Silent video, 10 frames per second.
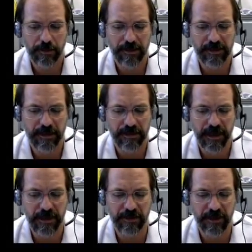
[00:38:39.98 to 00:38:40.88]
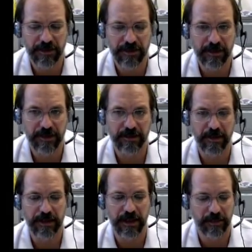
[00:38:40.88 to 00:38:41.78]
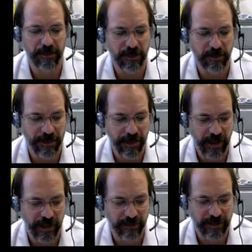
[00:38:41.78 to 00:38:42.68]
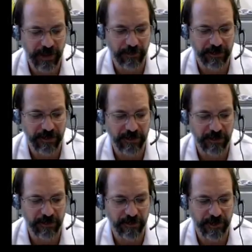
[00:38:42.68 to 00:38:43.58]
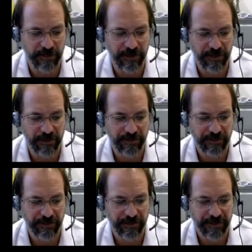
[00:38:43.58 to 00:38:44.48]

what percent saturation you would expect the hemoglobin to have at that particular PO2.